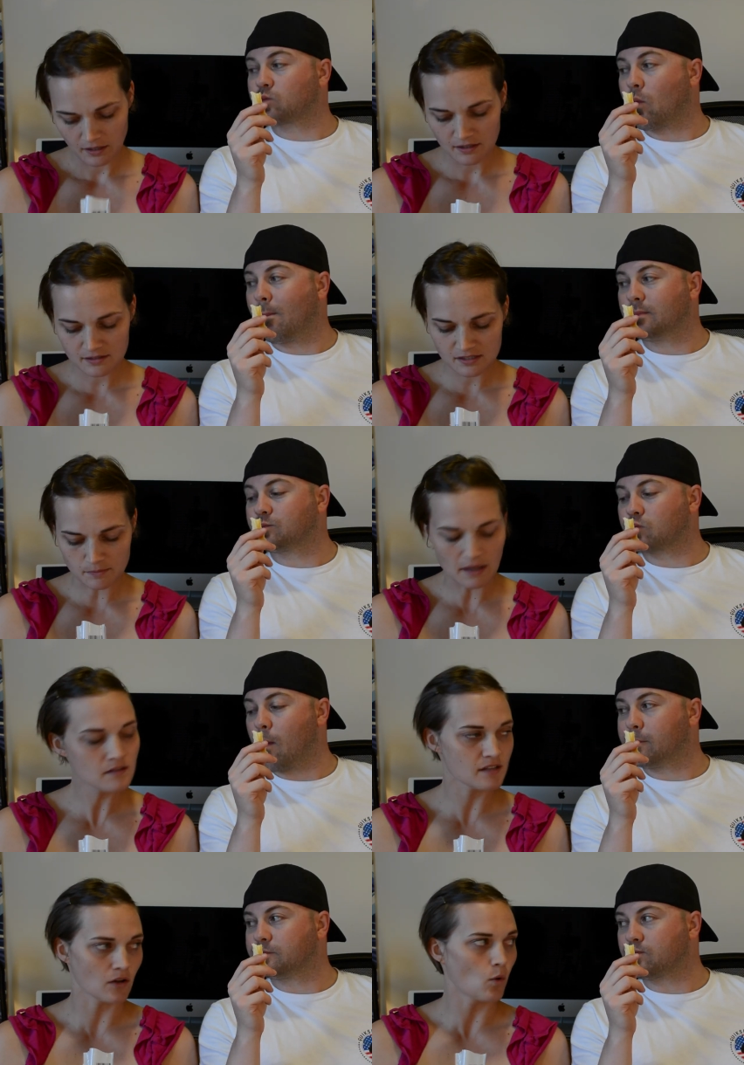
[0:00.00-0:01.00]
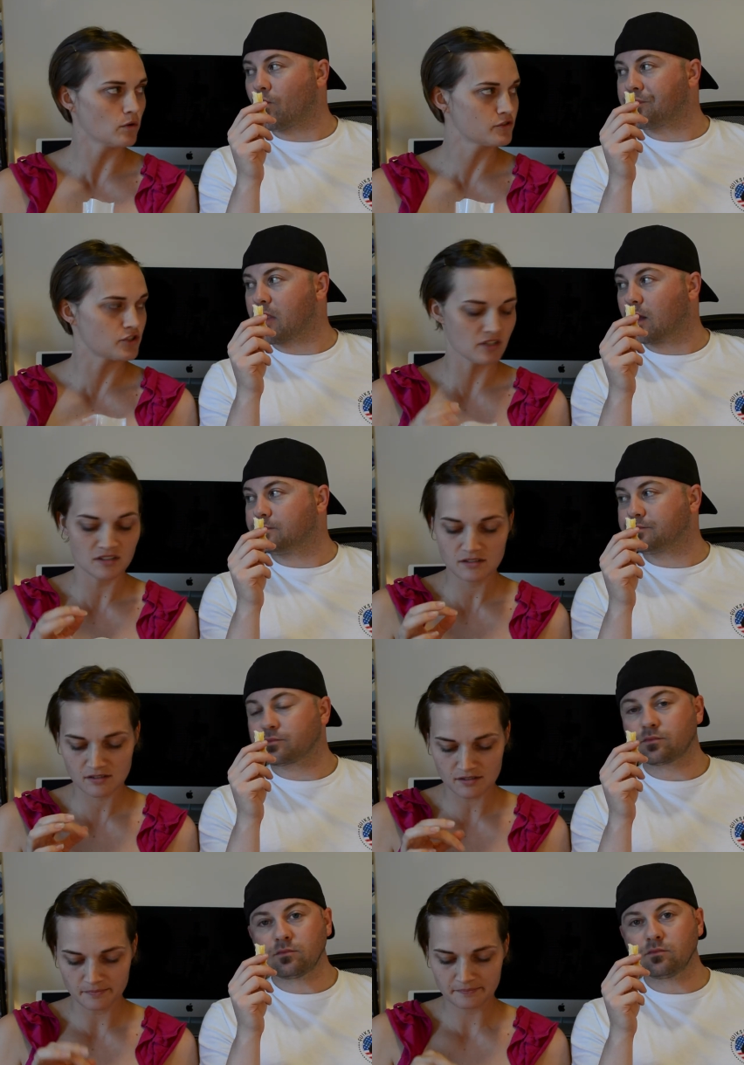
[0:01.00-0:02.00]
Speaker 1: it smells like old
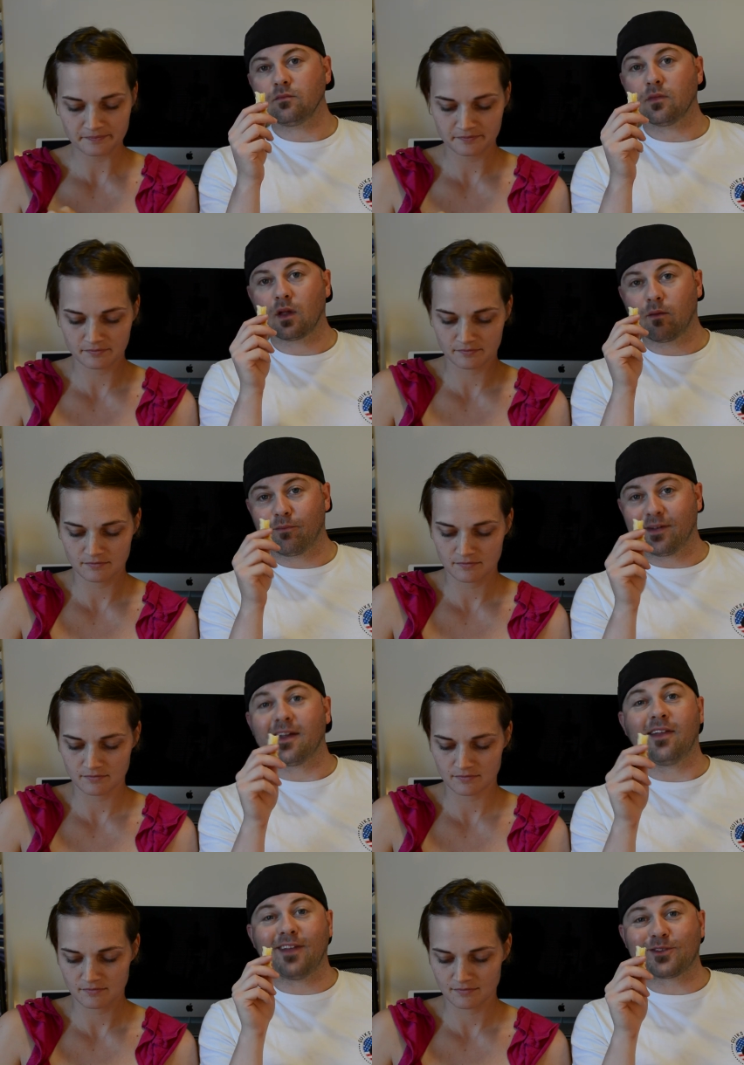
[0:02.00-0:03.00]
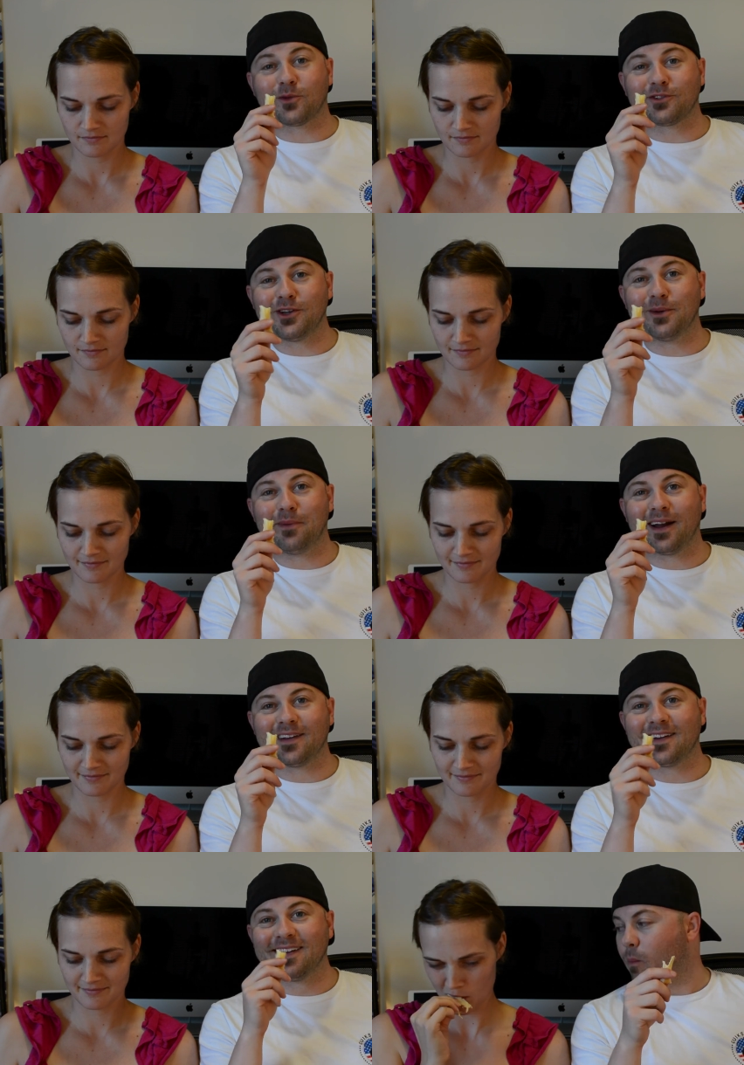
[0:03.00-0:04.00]
cheese.
Speaker 2: And that's what's good
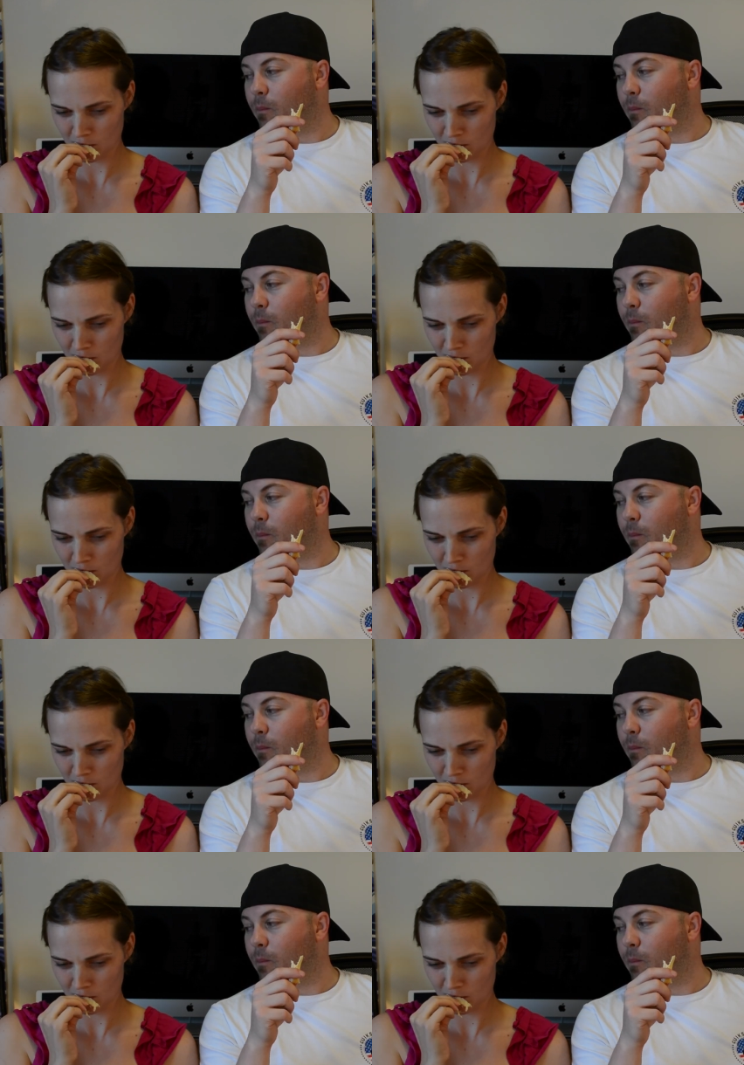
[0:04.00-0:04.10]
about it.